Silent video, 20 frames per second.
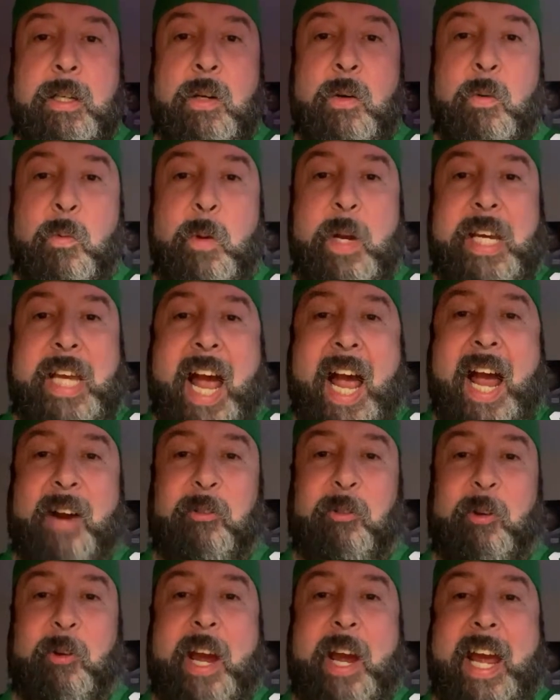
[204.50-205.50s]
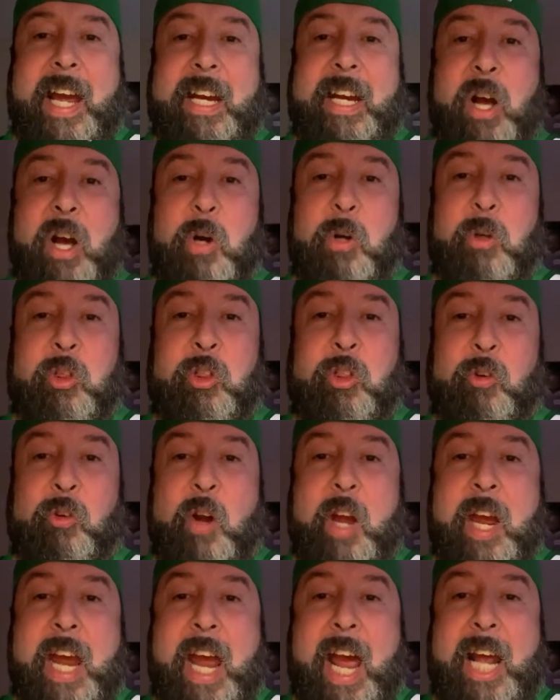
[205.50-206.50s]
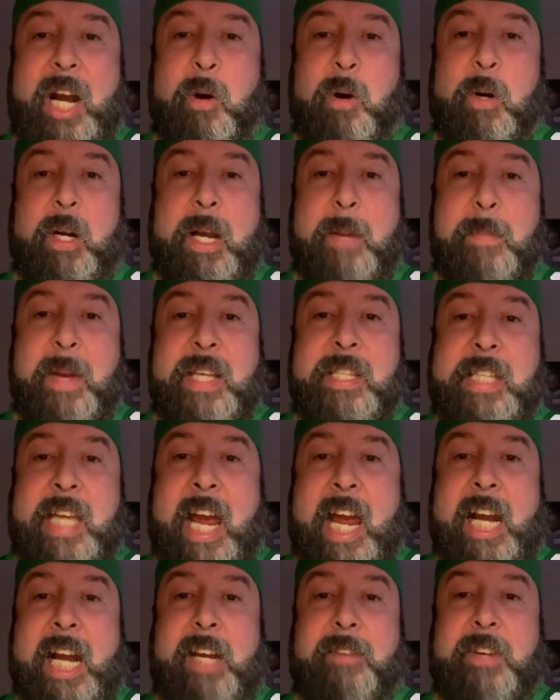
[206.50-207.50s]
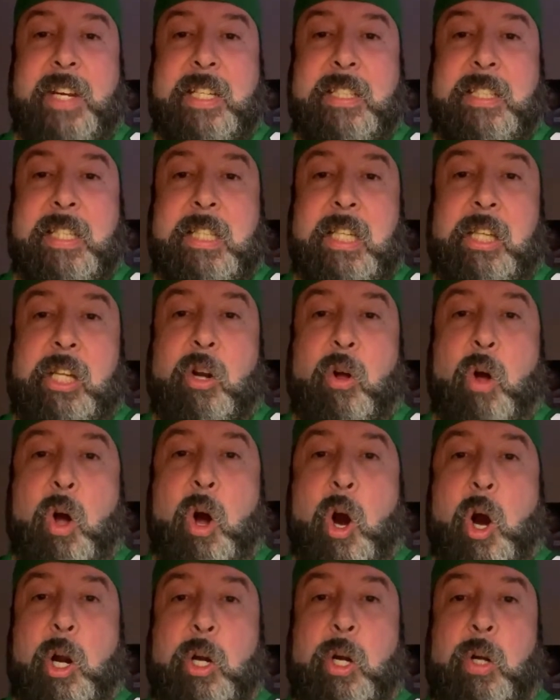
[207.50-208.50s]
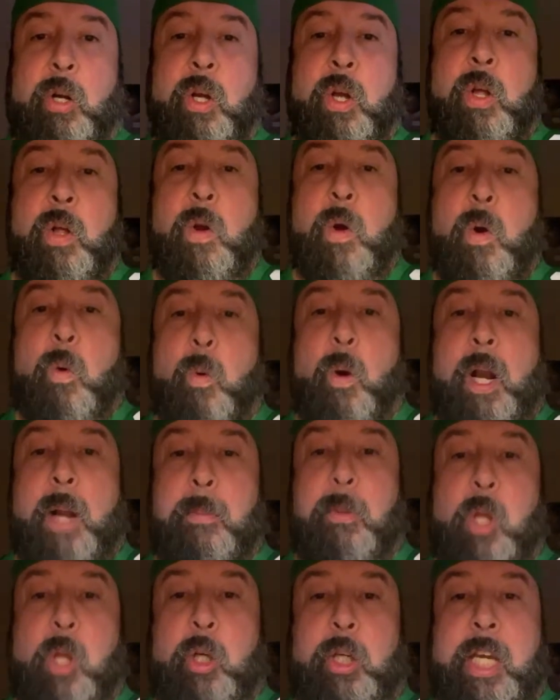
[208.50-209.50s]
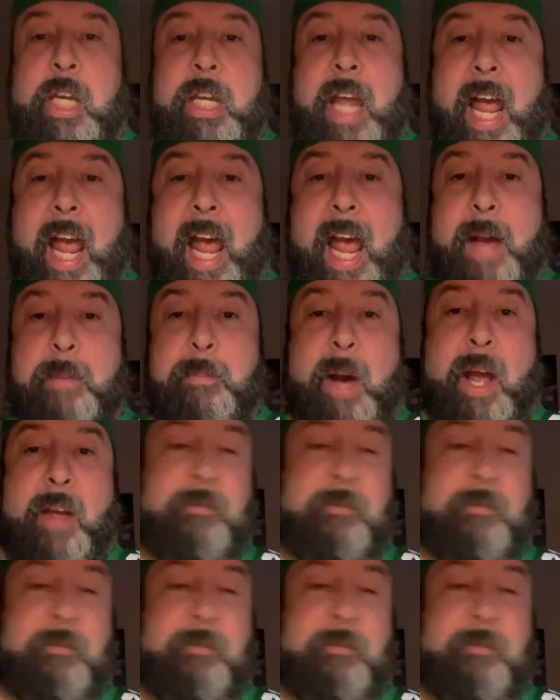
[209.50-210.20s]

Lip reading: We got Red 03. I don't want to miss any of you. It's a little harder when I'm looking at my